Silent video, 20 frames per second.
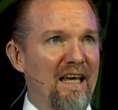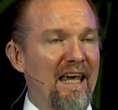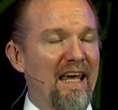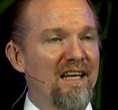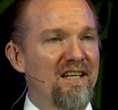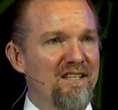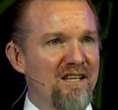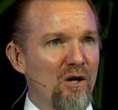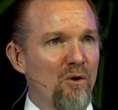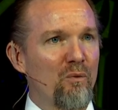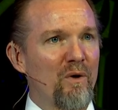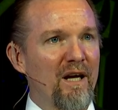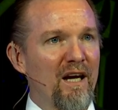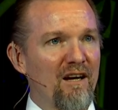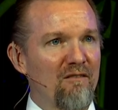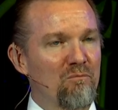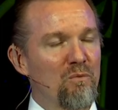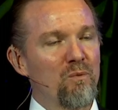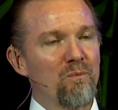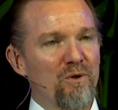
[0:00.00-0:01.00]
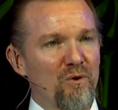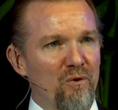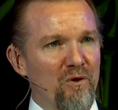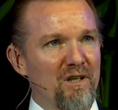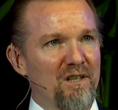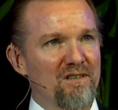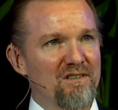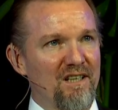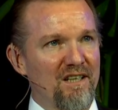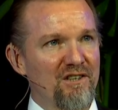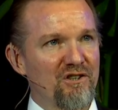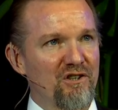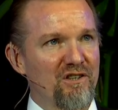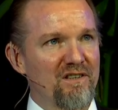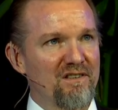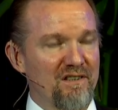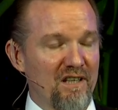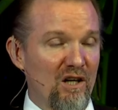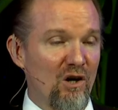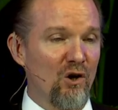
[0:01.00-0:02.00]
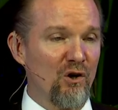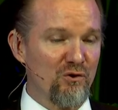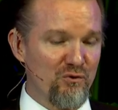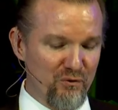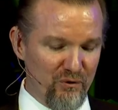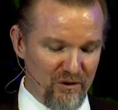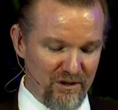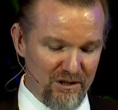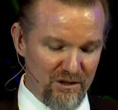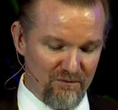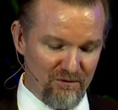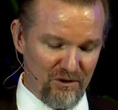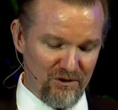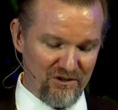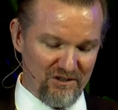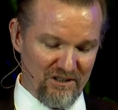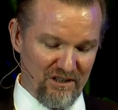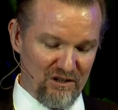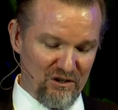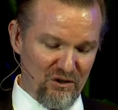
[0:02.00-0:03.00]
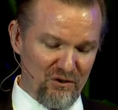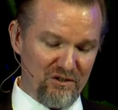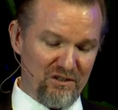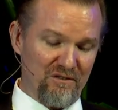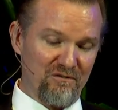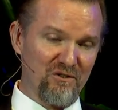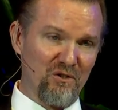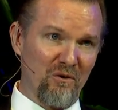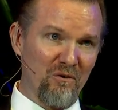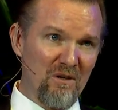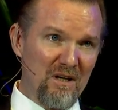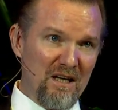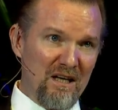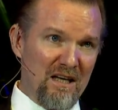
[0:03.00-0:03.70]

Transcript: until we have movement organizations that are truly diverse and inclusive. So